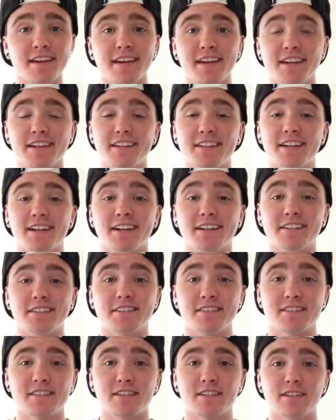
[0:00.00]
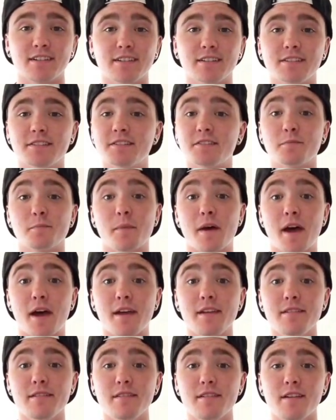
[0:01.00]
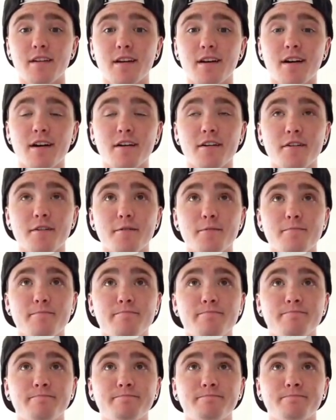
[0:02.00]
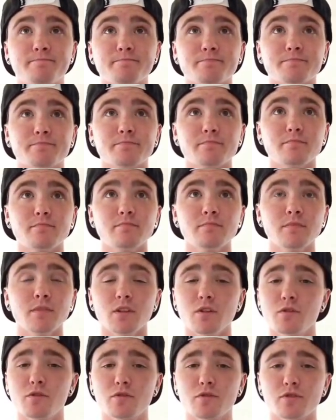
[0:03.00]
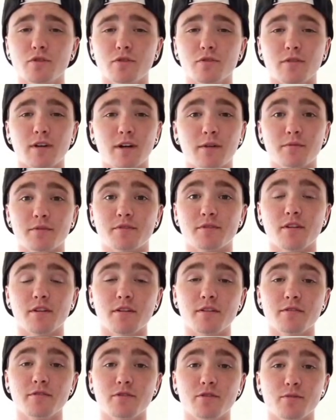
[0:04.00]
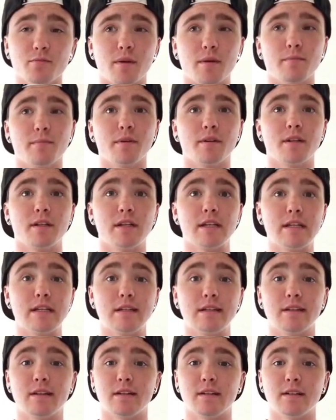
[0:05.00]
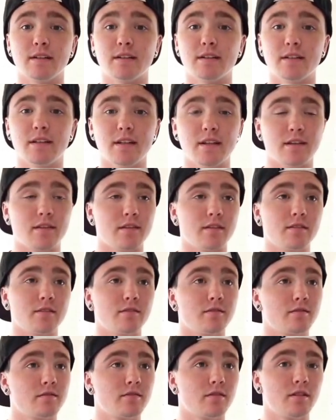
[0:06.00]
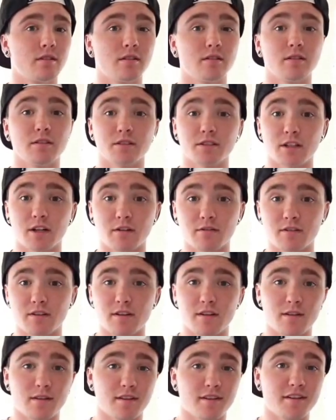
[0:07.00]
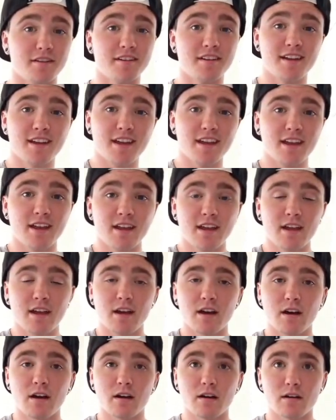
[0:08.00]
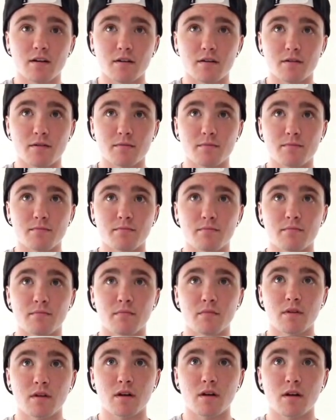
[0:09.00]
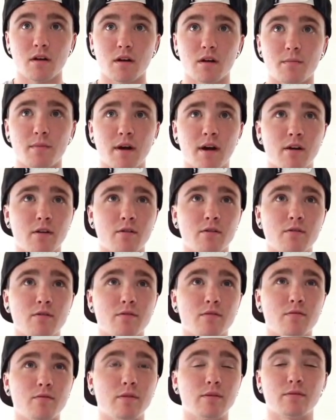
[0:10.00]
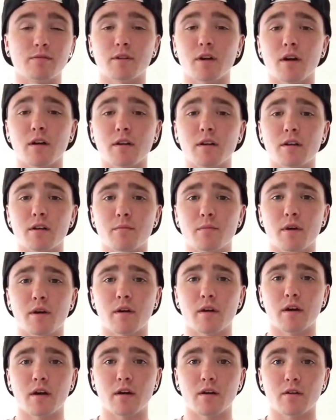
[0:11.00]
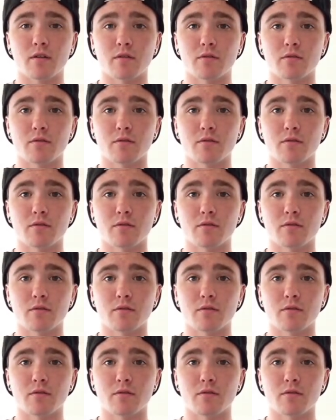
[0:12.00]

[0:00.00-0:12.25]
Hey guys, it's Matt. Um, so I was talking to my buddy Ethan. Shout out to Ethan. Um, about we were talking about how